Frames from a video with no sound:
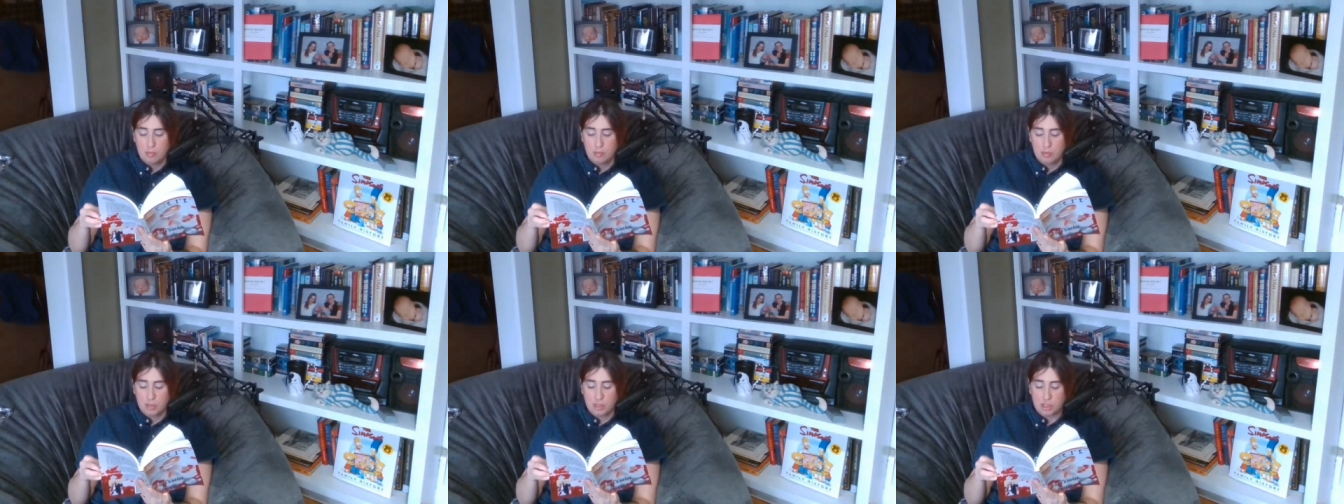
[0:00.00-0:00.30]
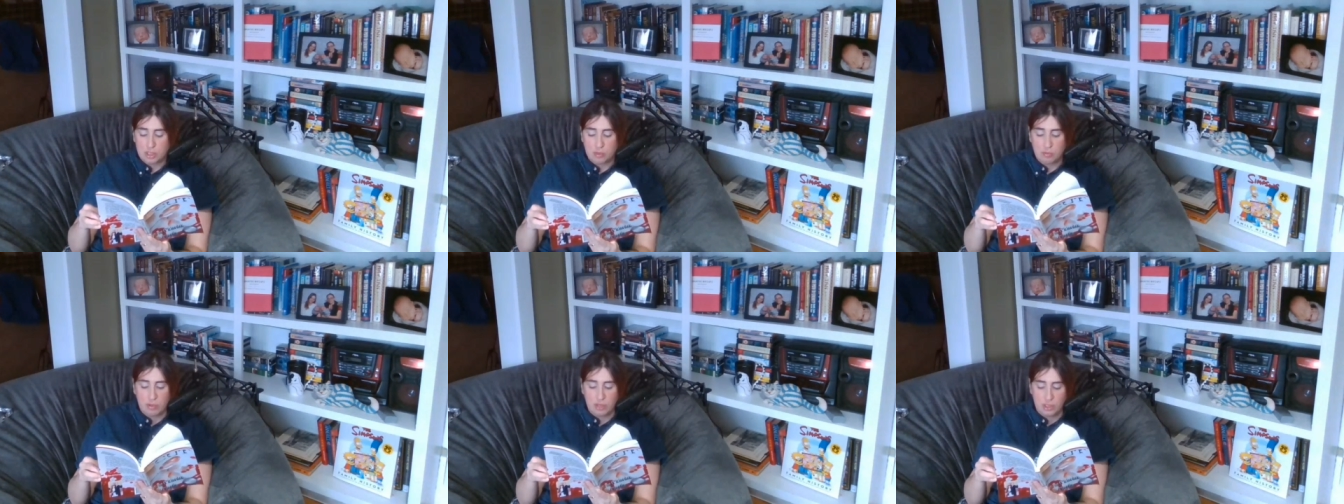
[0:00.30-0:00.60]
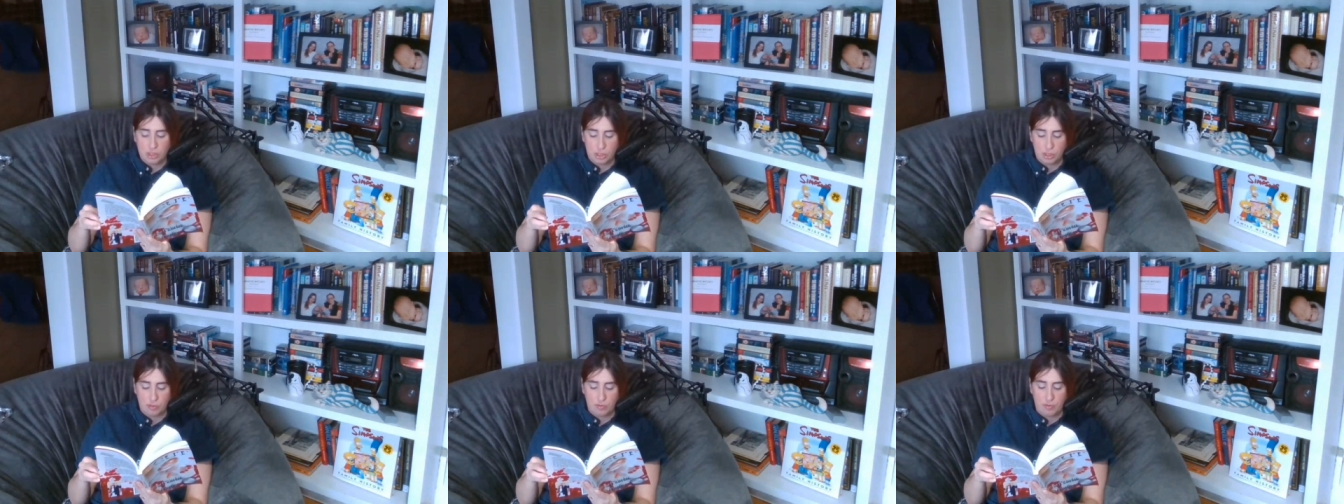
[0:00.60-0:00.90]
Brigid
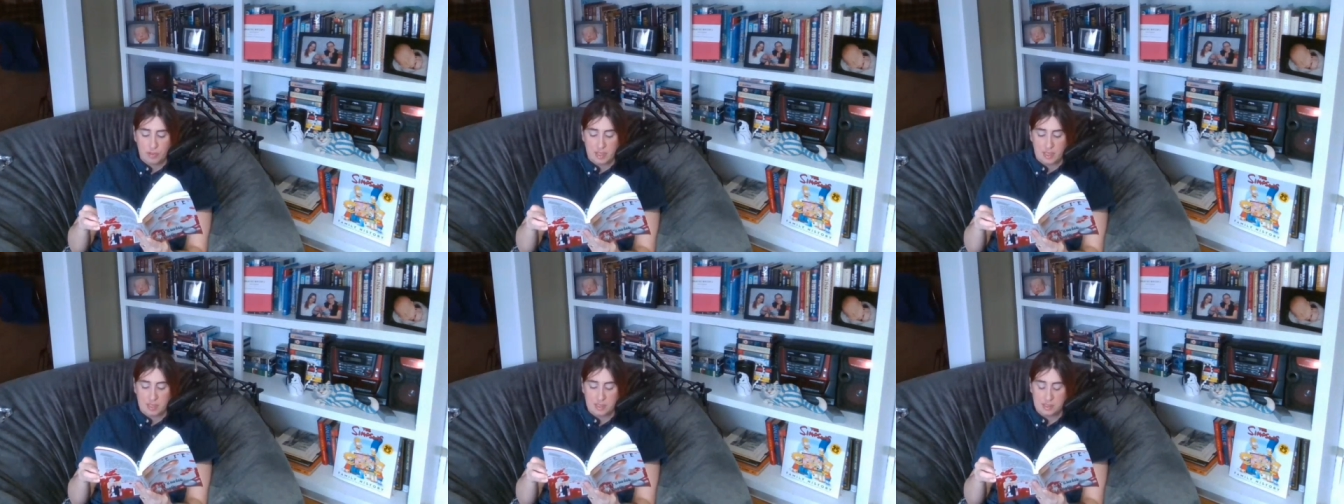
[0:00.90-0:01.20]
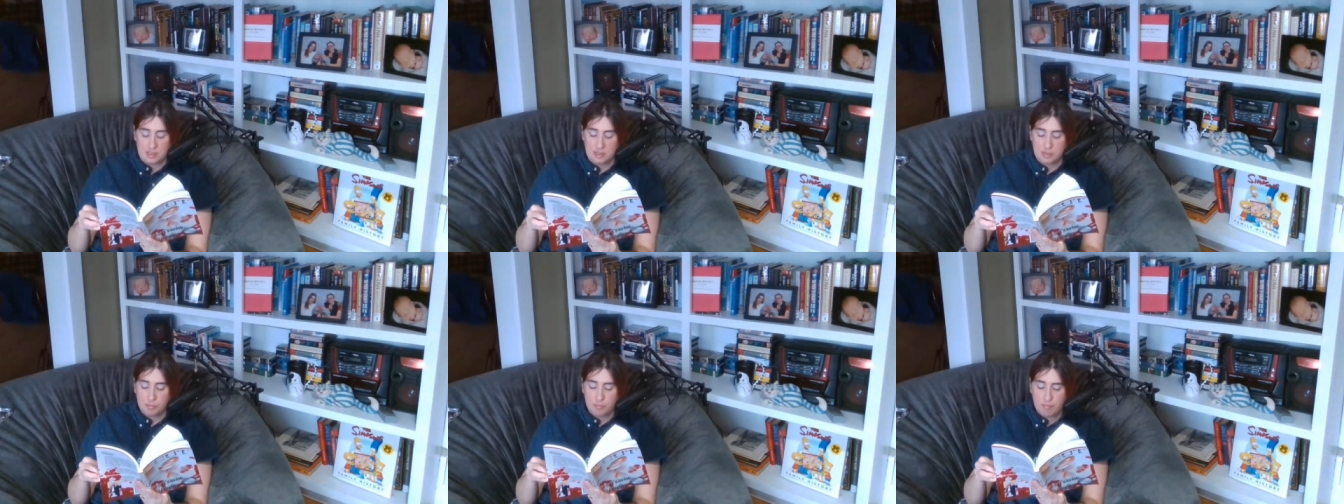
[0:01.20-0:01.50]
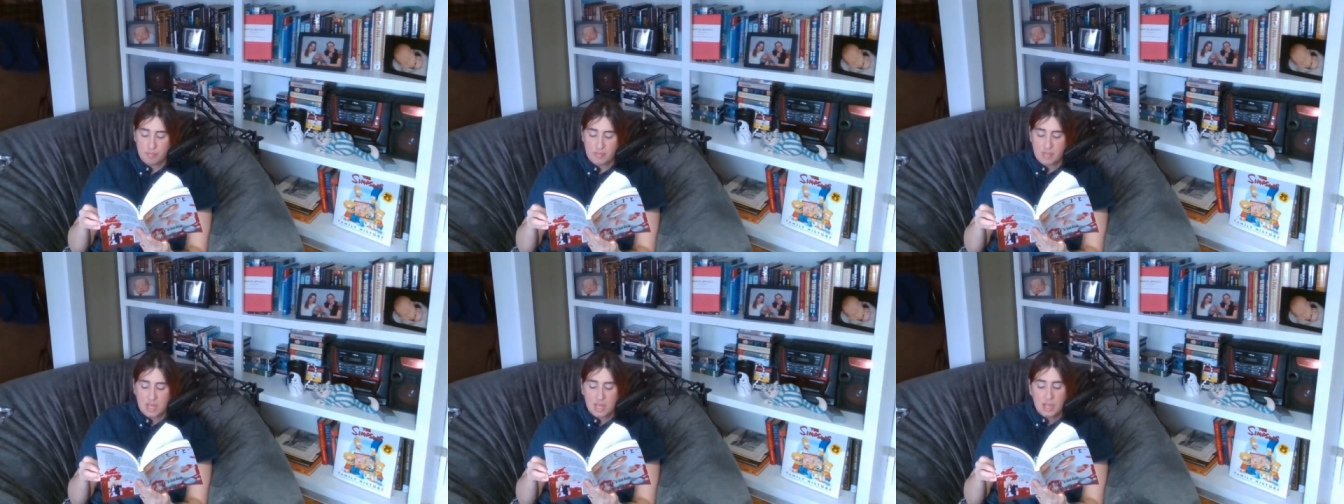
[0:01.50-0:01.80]
watched her feet.
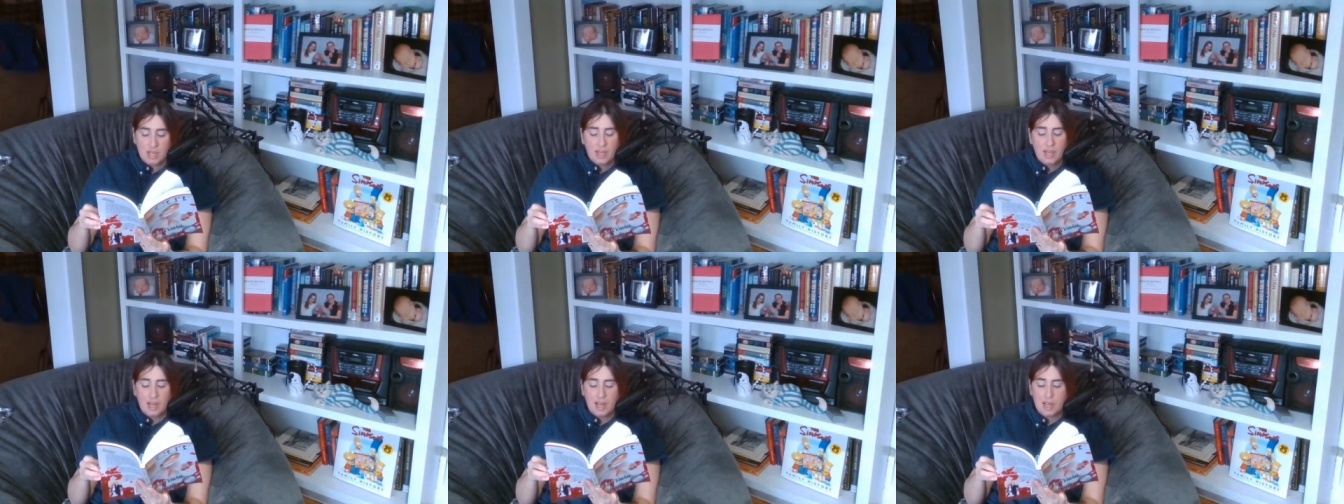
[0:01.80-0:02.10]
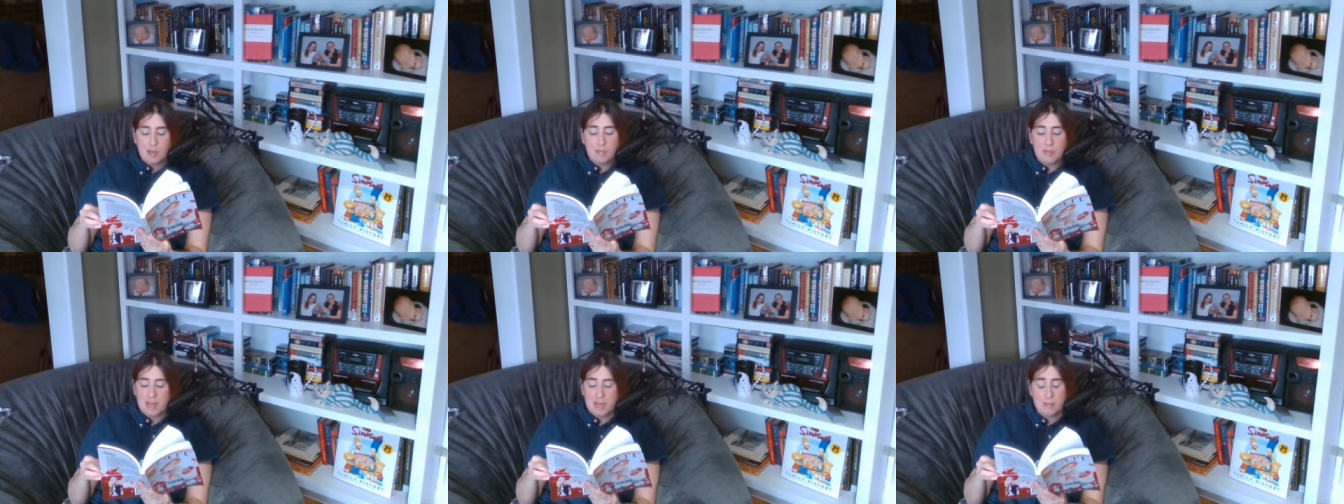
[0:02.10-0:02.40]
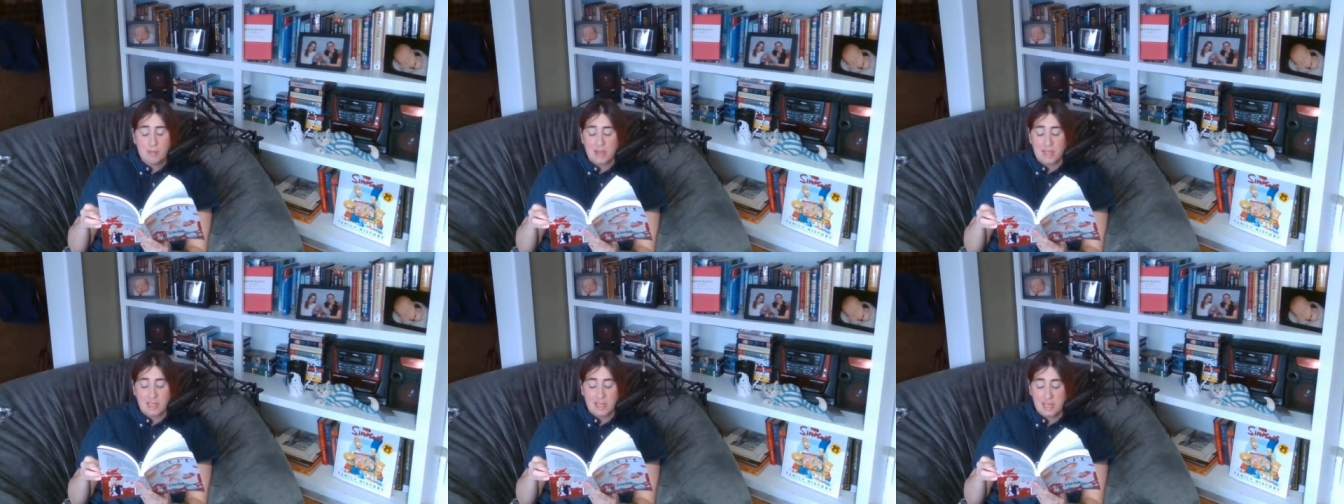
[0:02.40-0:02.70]
I met
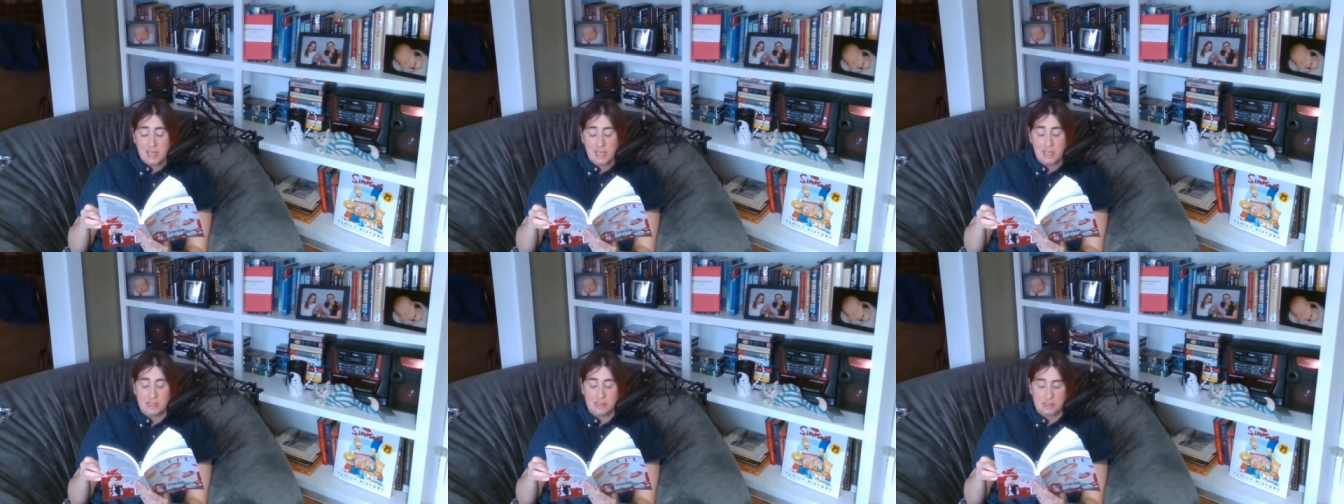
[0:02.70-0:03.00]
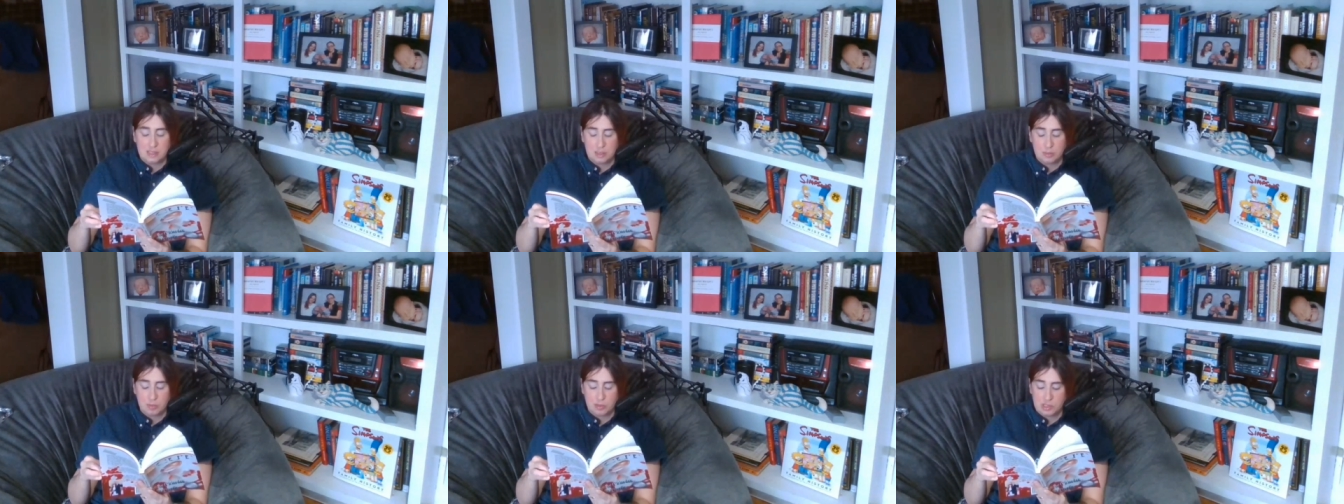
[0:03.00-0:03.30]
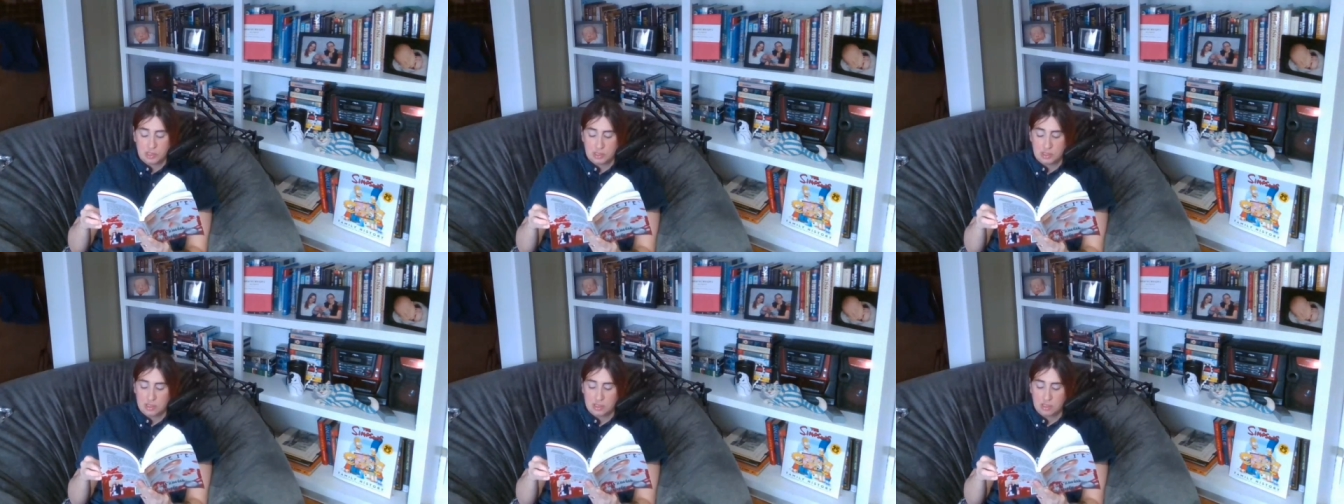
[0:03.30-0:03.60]
him at Keaton's,
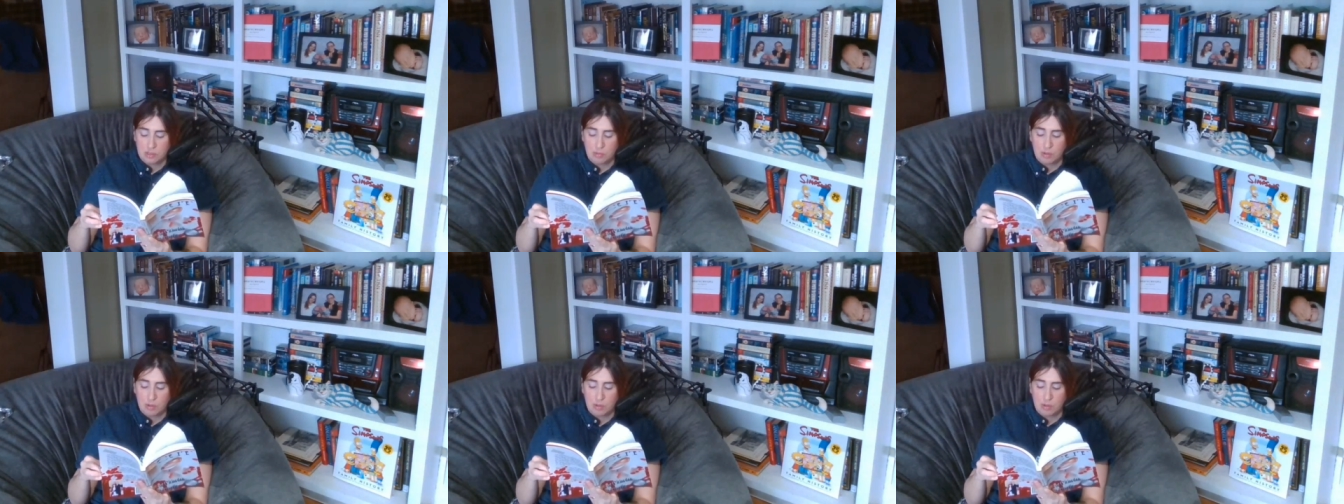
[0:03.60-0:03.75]
Brigid said